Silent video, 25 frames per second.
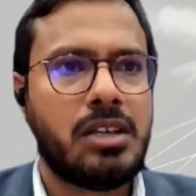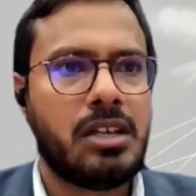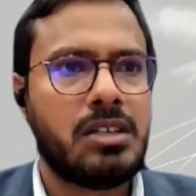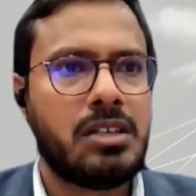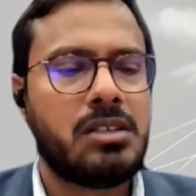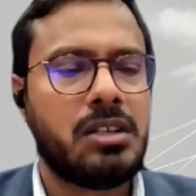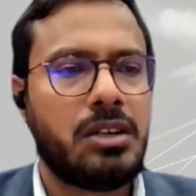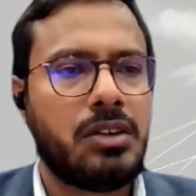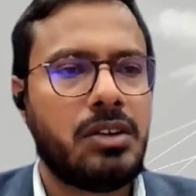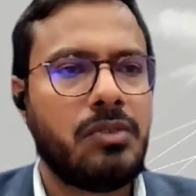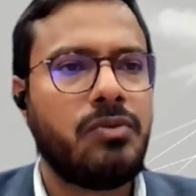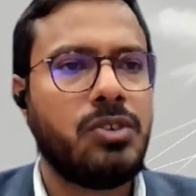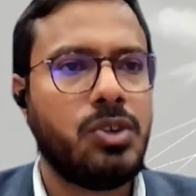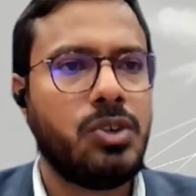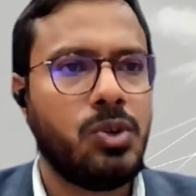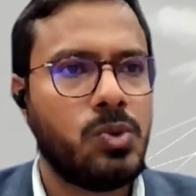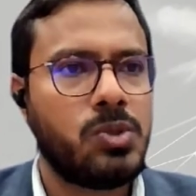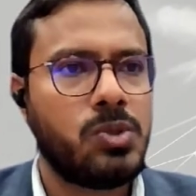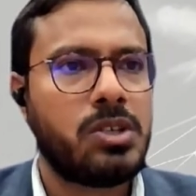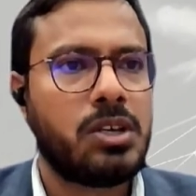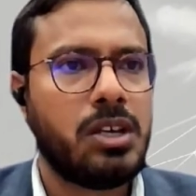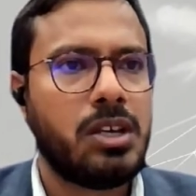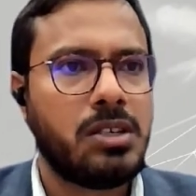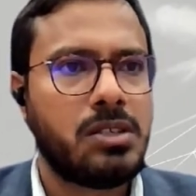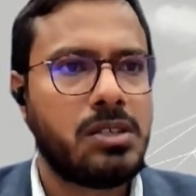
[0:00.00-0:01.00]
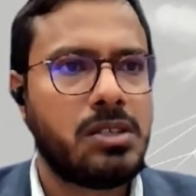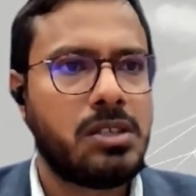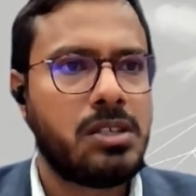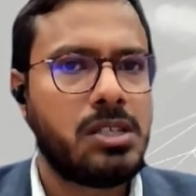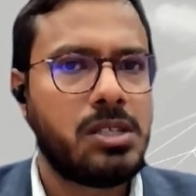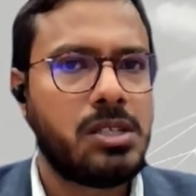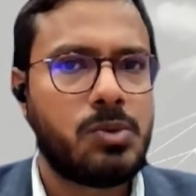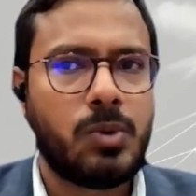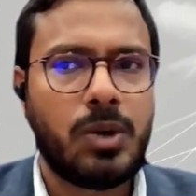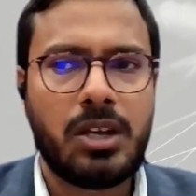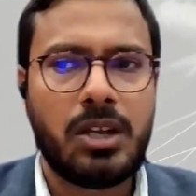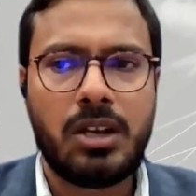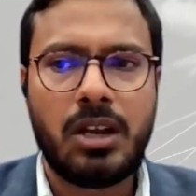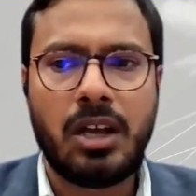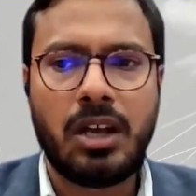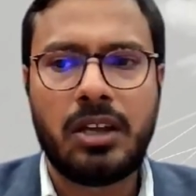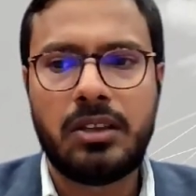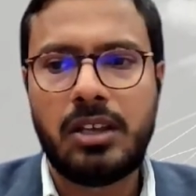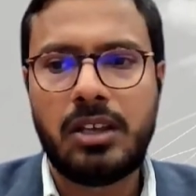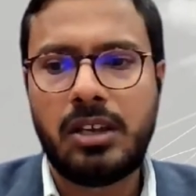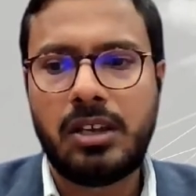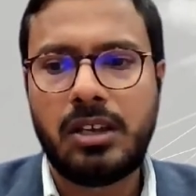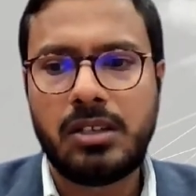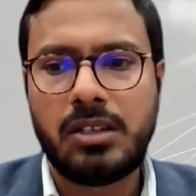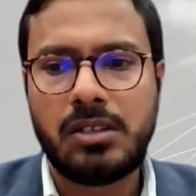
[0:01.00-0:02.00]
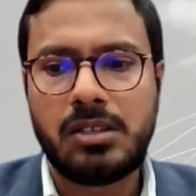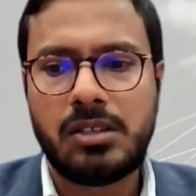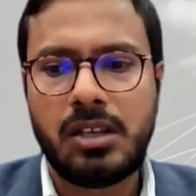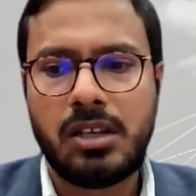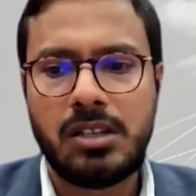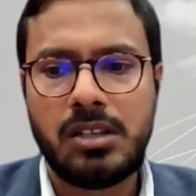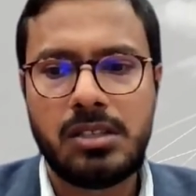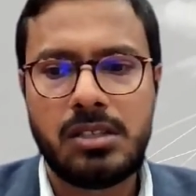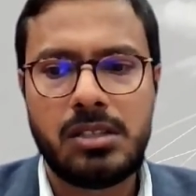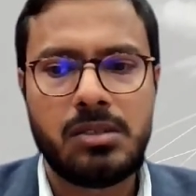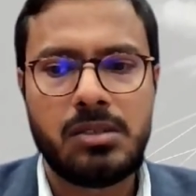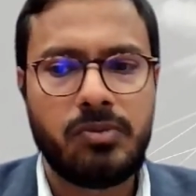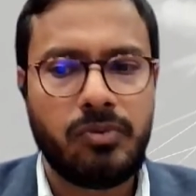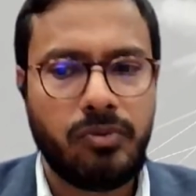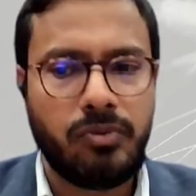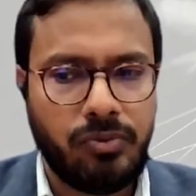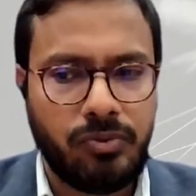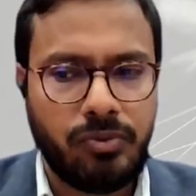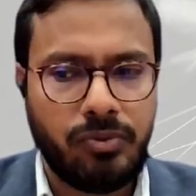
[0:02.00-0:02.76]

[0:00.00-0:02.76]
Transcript: sensitive use cases where I think it's